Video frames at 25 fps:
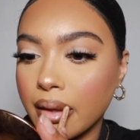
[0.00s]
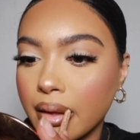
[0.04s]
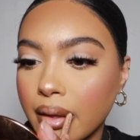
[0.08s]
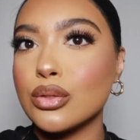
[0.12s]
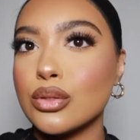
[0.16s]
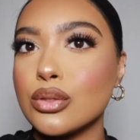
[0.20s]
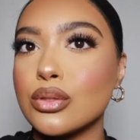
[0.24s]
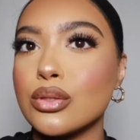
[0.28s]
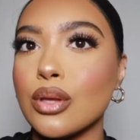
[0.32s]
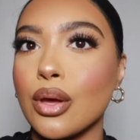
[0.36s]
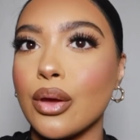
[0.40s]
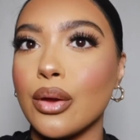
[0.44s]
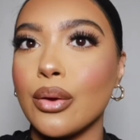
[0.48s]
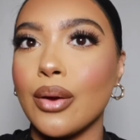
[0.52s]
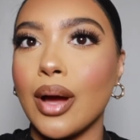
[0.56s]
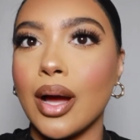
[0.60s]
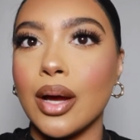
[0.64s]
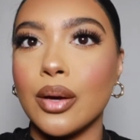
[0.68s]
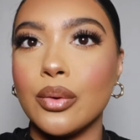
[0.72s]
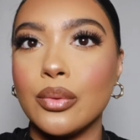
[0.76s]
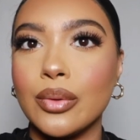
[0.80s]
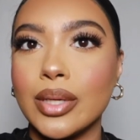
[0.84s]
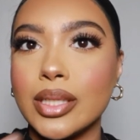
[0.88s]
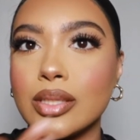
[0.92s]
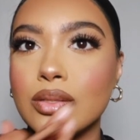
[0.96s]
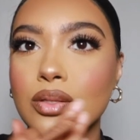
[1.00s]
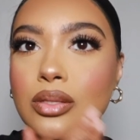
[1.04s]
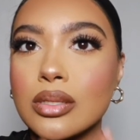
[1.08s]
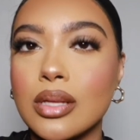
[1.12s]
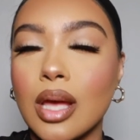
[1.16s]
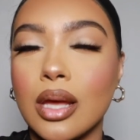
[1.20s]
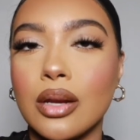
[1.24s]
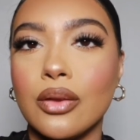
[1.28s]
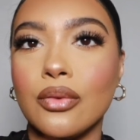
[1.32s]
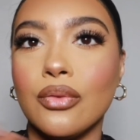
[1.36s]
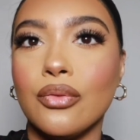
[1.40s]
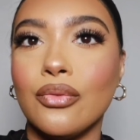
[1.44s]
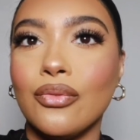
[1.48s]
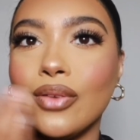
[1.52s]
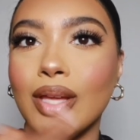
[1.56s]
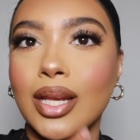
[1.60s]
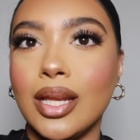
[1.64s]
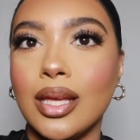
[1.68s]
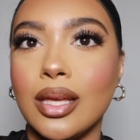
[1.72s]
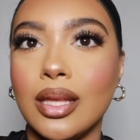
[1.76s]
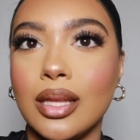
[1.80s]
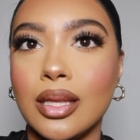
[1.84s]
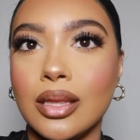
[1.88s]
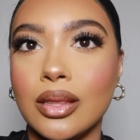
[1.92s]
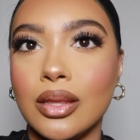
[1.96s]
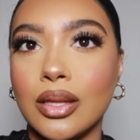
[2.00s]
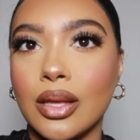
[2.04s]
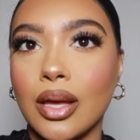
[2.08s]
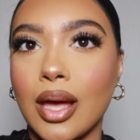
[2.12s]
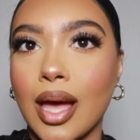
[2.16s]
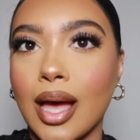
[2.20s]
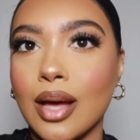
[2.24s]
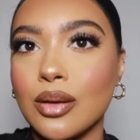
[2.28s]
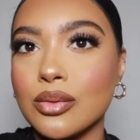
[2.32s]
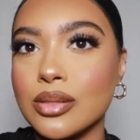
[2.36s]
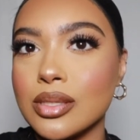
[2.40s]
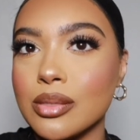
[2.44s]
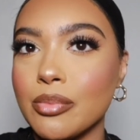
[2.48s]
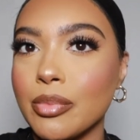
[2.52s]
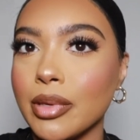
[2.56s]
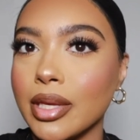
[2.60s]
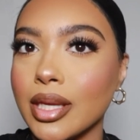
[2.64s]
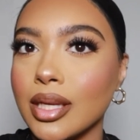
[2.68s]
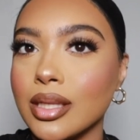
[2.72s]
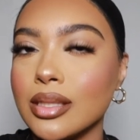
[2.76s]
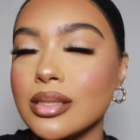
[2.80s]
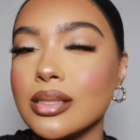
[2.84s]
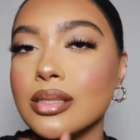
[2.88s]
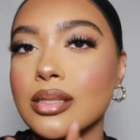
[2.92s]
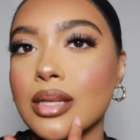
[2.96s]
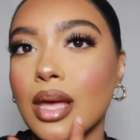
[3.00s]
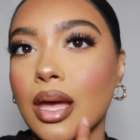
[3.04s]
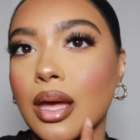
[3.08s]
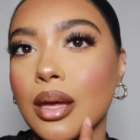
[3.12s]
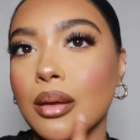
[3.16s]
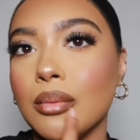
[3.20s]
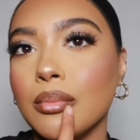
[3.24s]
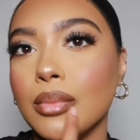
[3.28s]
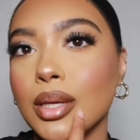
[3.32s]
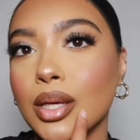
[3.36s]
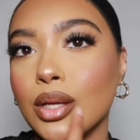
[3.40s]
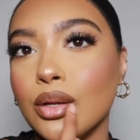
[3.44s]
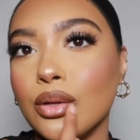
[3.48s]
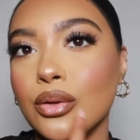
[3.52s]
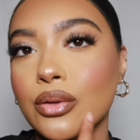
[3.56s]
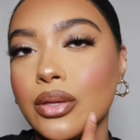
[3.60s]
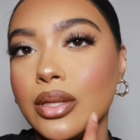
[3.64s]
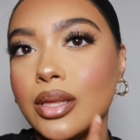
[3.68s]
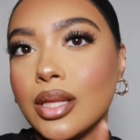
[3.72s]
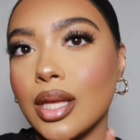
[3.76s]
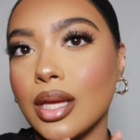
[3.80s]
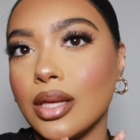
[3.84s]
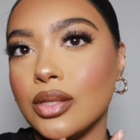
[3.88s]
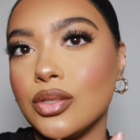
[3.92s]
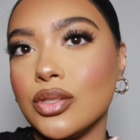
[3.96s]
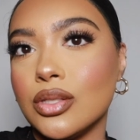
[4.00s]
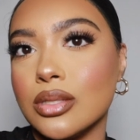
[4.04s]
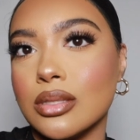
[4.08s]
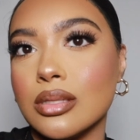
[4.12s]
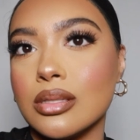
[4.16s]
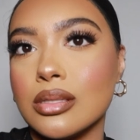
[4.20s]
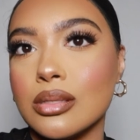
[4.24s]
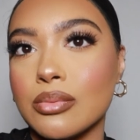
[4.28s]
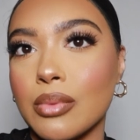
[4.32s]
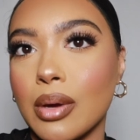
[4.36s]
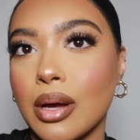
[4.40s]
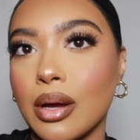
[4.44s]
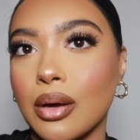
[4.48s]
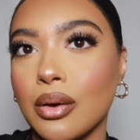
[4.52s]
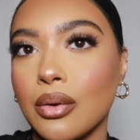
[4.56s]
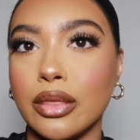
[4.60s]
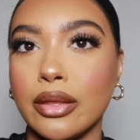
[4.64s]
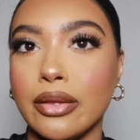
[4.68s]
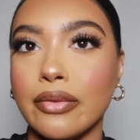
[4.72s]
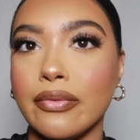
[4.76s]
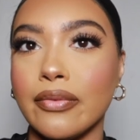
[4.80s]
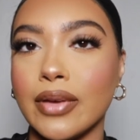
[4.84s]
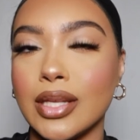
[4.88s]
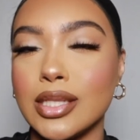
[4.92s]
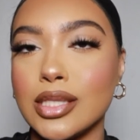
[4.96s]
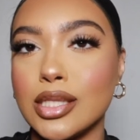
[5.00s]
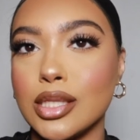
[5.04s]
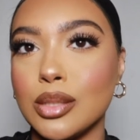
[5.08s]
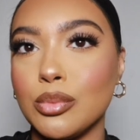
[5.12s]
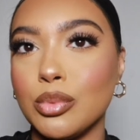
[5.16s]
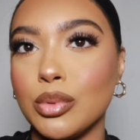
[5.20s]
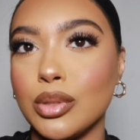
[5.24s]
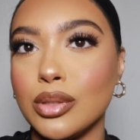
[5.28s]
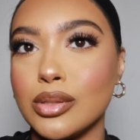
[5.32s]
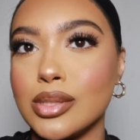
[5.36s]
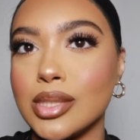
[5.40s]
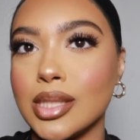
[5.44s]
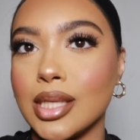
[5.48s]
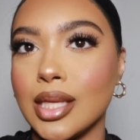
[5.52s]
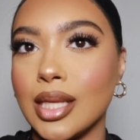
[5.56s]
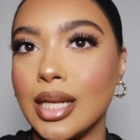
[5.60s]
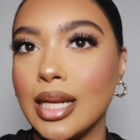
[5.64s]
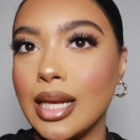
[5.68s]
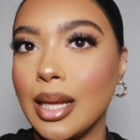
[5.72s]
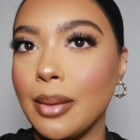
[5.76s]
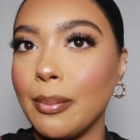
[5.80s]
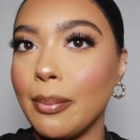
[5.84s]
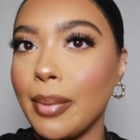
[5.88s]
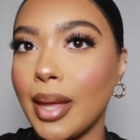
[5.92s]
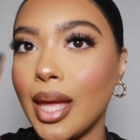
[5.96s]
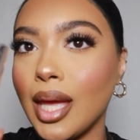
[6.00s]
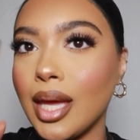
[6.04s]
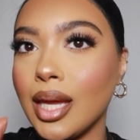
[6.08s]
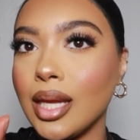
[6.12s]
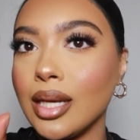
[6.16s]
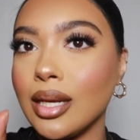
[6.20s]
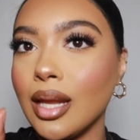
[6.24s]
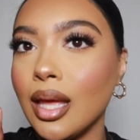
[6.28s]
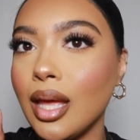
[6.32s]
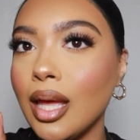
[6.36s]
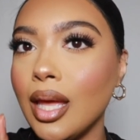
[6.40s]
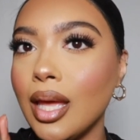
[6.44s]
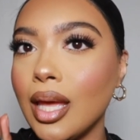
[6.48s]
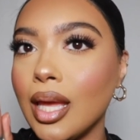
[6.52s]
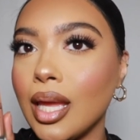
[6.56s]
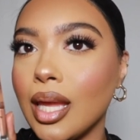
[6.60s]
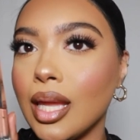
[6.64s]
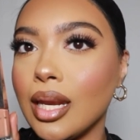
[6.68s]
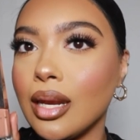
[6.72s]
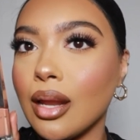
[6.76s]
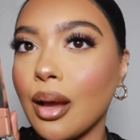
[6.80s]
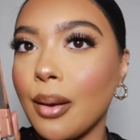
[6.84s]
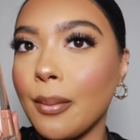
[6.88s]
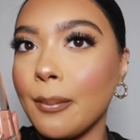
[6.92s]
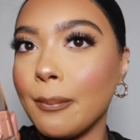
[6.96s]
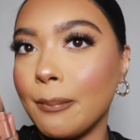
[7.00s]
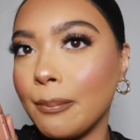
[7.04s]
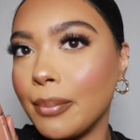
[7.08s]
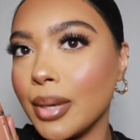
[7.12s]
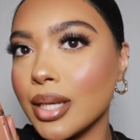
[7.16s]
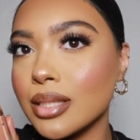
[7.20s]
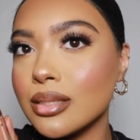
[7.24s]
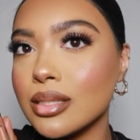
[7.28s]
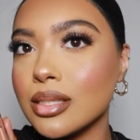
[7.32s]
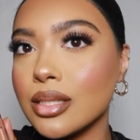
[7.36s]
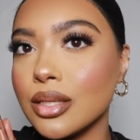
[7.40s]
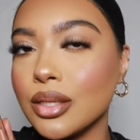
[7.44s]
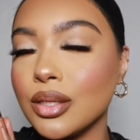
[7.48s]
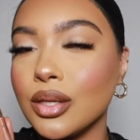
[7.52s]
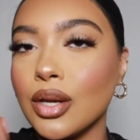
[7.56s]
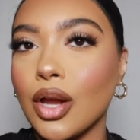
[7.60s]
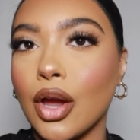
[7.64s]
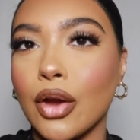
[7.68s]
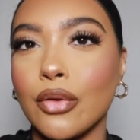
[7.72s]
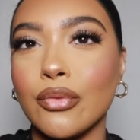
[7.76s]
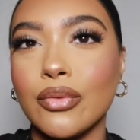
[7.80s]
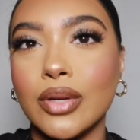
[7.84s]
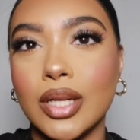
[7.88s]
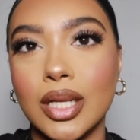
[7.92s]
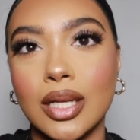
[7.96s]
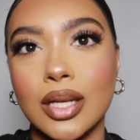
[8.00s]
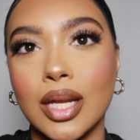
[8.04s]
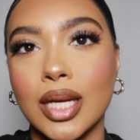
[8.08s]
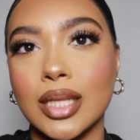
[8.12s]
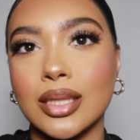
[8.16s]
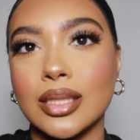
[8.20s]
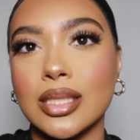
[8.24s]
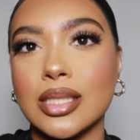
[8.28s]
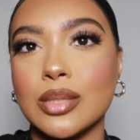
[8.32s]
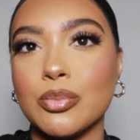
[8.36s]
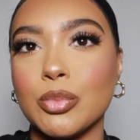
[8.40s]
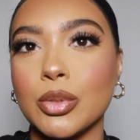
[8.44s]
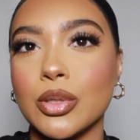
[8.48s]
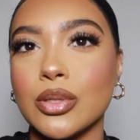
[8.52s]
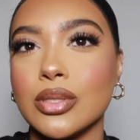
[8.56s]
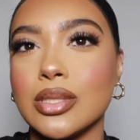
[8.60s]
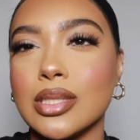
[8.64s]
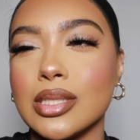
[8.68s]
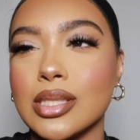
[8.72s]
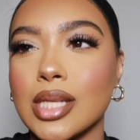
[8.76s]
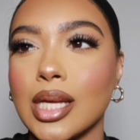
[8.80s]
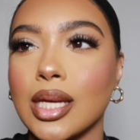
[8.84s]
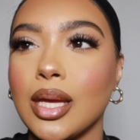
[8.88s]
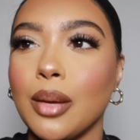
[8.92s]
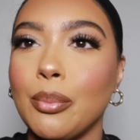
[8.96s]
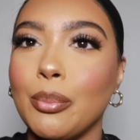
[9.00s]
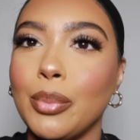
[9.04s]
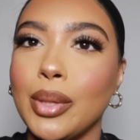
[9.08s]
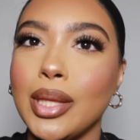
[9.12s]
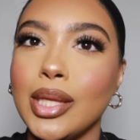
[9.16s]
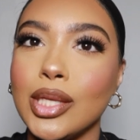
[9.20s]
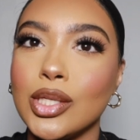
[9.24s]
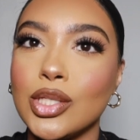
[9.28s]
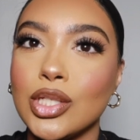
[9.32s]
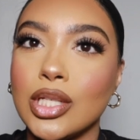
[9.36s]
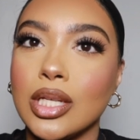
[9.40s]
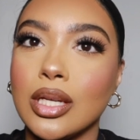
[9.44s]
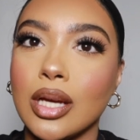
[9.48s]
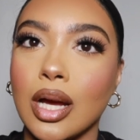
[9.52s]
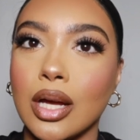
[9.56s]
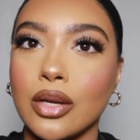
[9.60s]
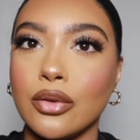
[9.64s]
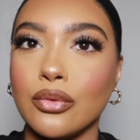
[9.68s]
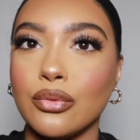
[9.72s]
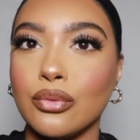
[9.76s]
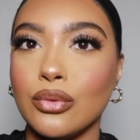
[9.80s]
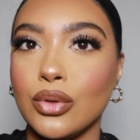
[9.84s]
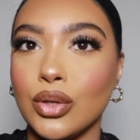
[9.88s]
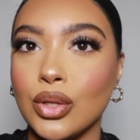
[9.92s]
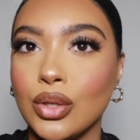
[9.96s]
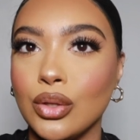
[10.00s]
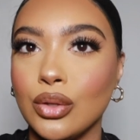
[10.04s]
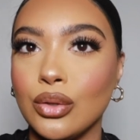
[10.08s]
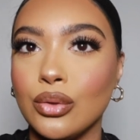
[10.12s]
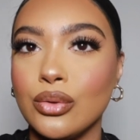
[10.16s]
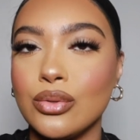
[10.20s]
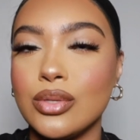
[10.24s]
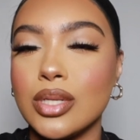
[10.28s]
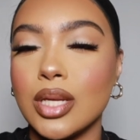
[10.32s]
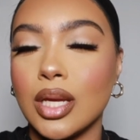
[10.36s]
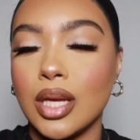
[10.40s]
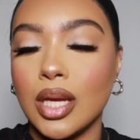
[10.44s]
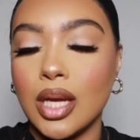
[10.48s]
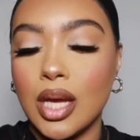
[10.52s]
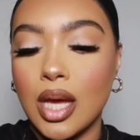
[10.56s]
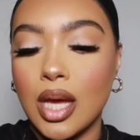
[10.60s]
So I always just kind of fill in the outer bits, including the edges as well. The Fenty Beauty lip paint in Unbutton. I really like this because it's like a peachy kind of nude.